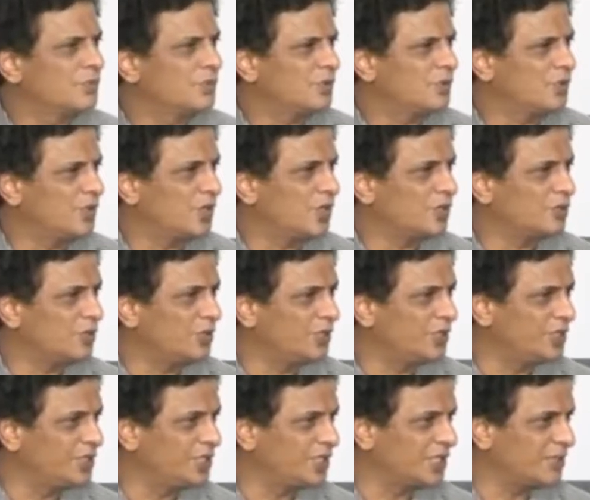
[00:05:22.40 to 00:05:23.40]
You are not going
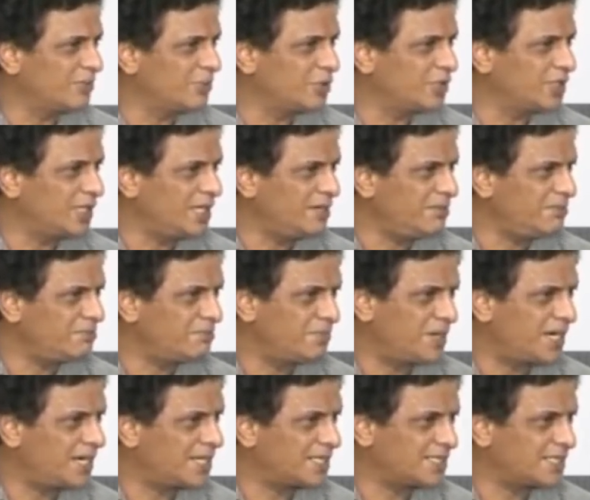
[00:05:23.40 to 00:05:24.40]
to think about the
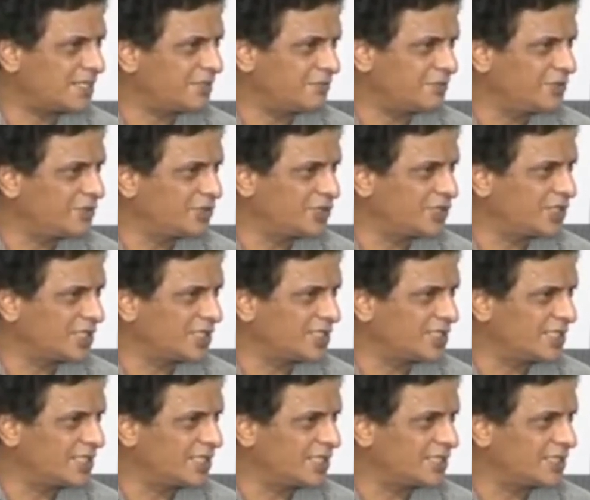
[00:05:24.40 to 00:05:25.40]
past and future,
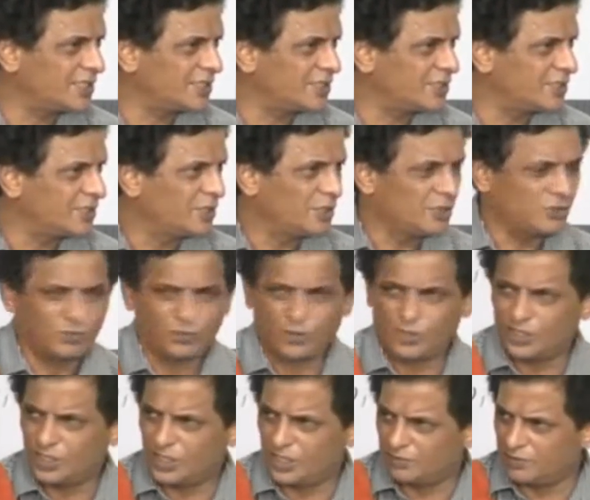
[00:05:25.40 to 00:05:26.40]
isn't it?
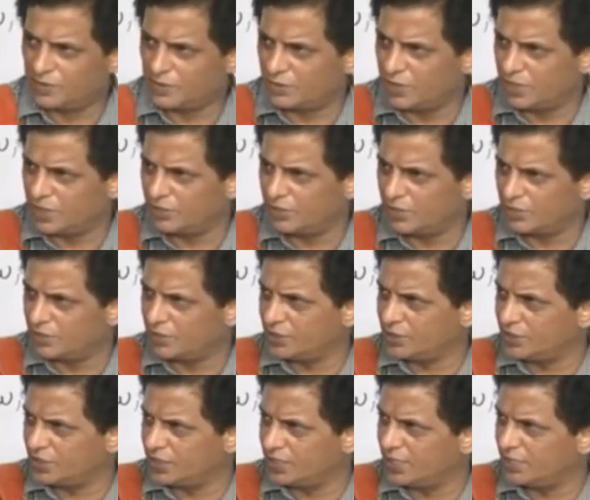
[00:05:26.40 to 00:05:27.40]
1 hour only you are
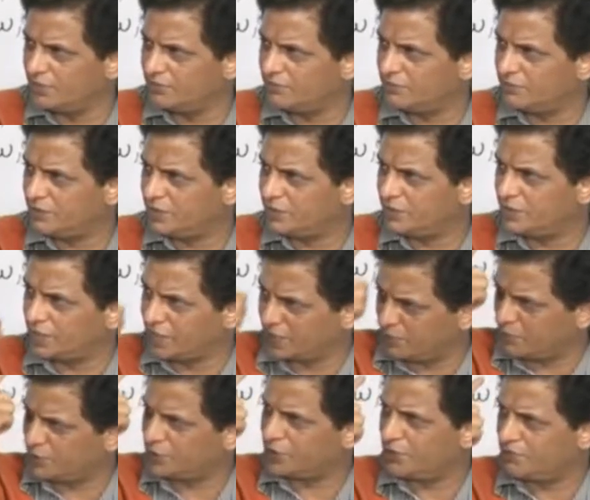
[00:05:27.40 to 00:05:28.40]
going to live. Will you think
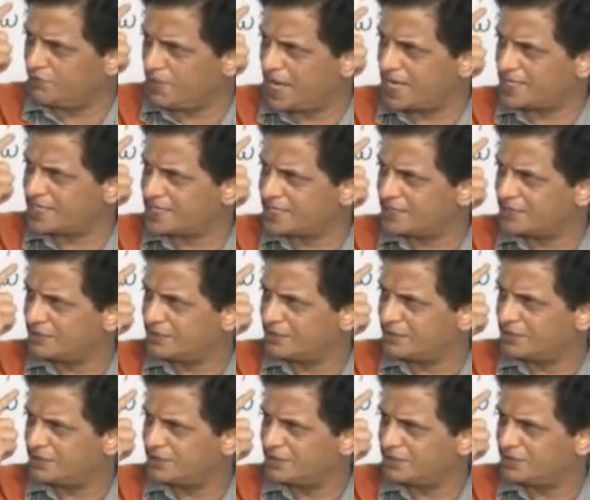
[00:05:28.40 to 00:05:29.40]
about your past?
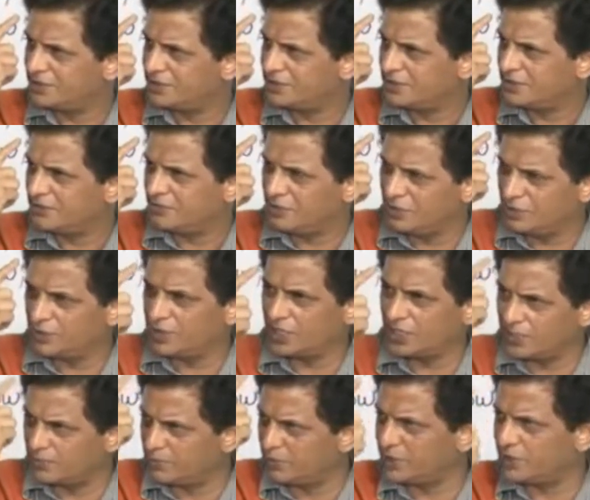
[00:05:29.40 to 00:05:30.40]
Will you
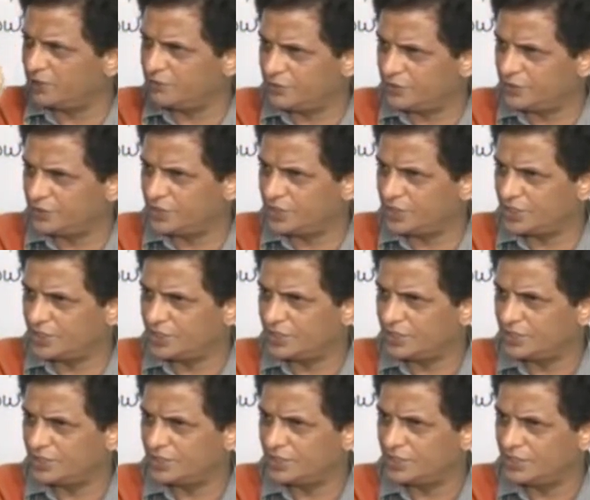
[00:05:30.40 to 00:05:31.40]
think about the future?
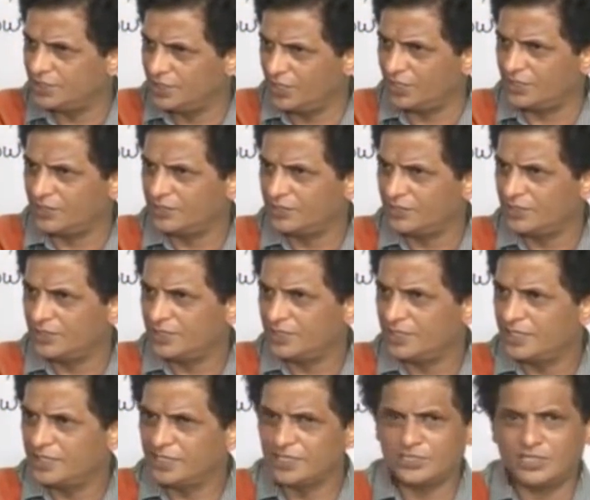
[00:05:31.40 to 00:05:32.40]
No.
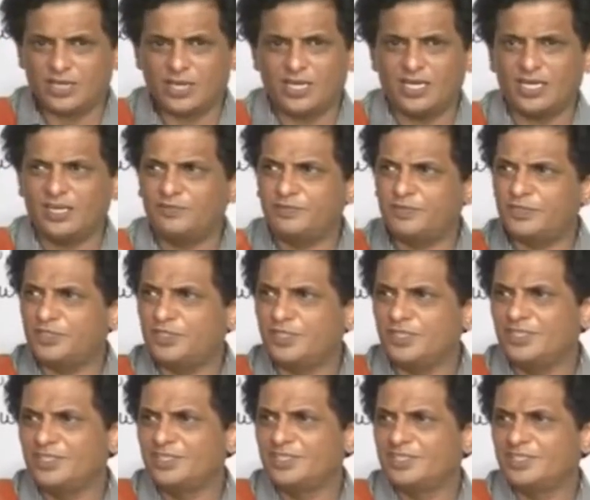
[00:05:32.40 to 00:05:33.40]
It is all left
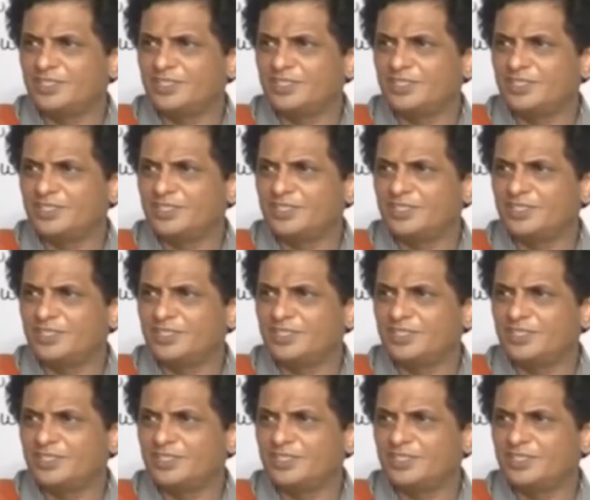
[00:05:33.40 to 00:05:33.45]
to